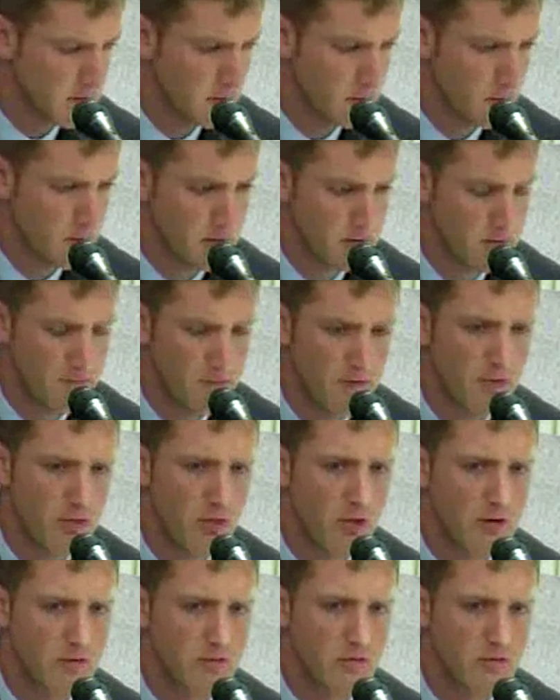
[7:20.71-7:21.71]
We had the
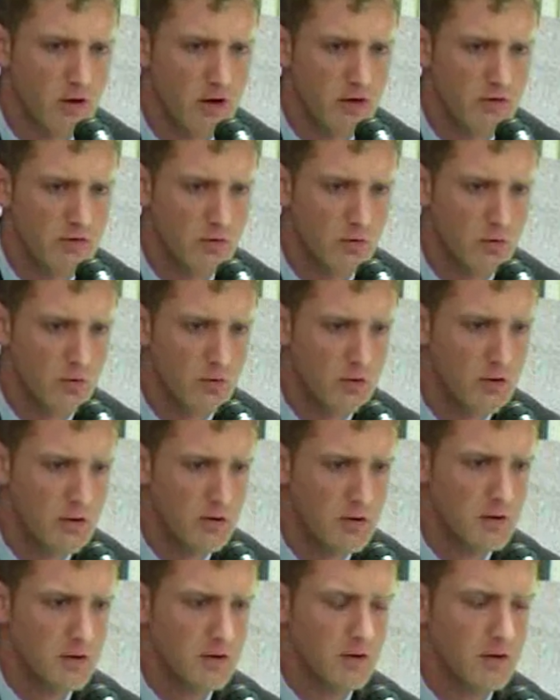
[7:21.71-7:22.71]
5th largest high school.
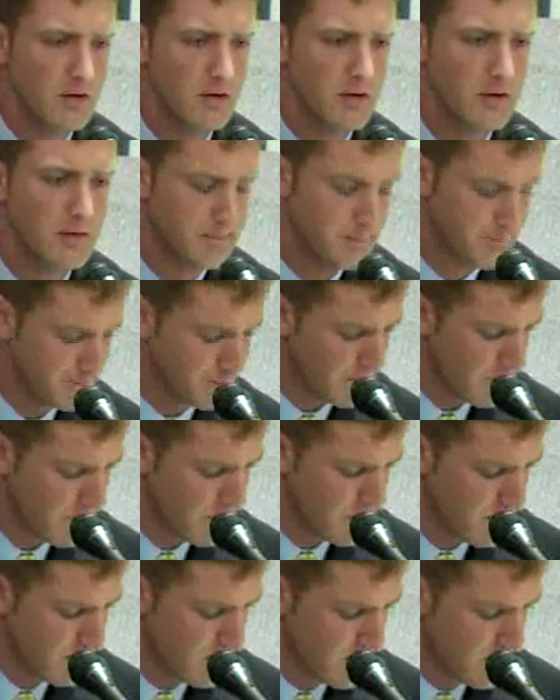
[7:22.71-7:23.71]

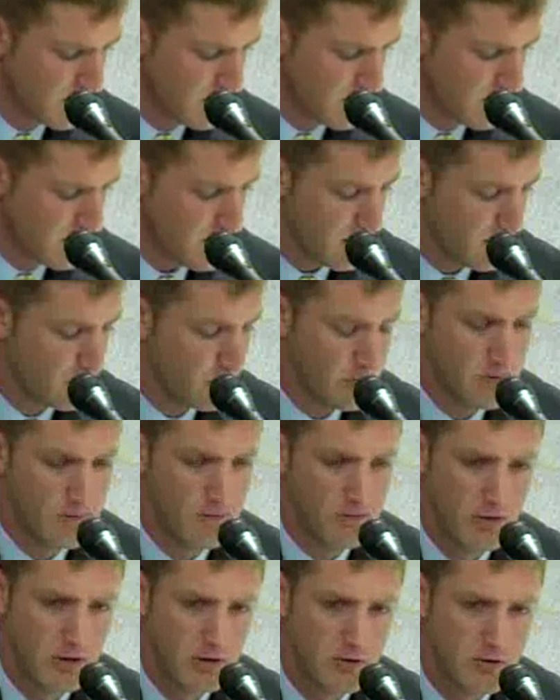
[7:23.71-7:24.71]
I
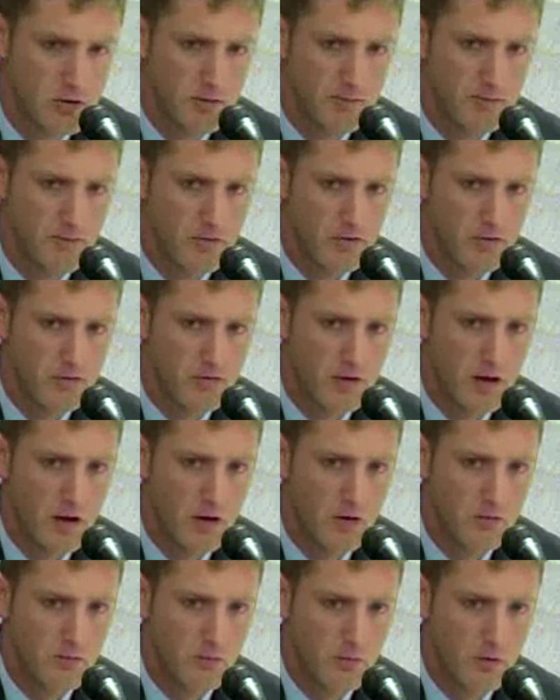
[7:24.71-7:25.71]
believe leadership for this
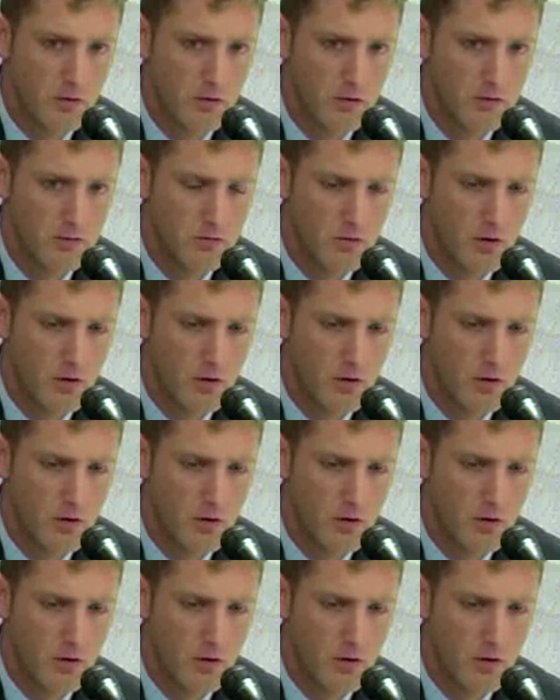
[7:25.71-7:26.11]
town,